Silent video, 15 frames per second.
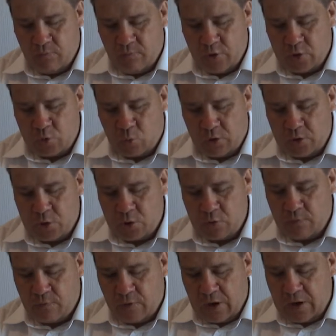verse
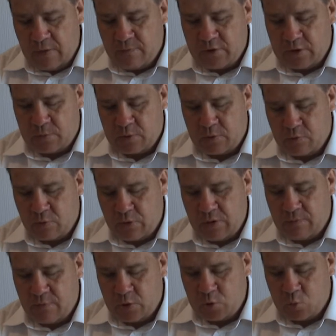125, chapter 3,
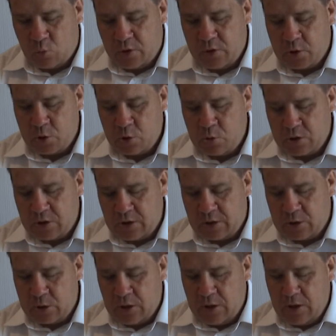verse
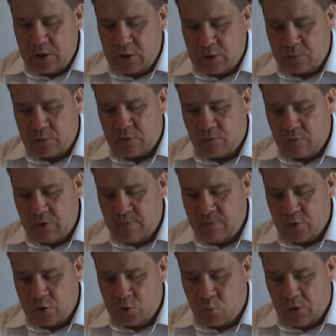126, chapter 3,
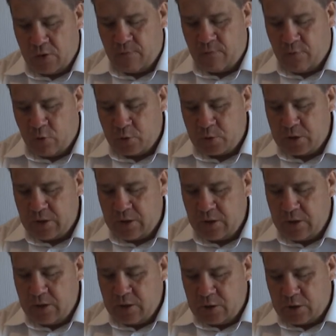verse 140,
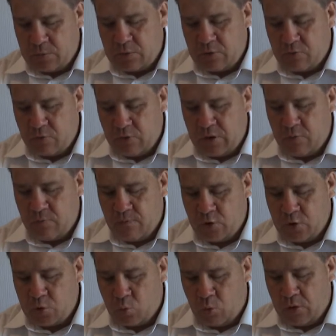chapter 3,
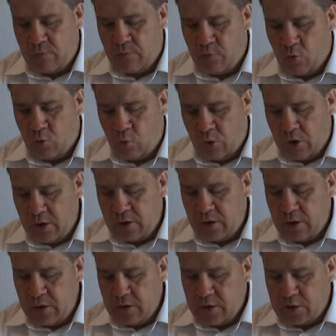verse
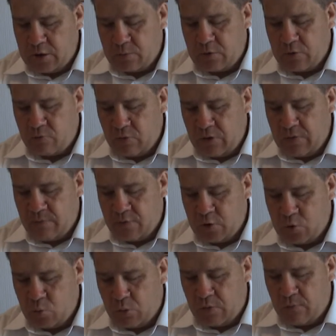141, chapter 3,
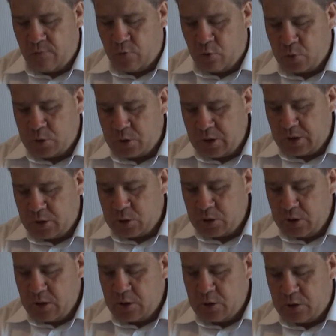verse
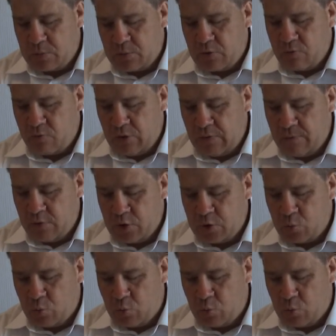146, chapter 3, verse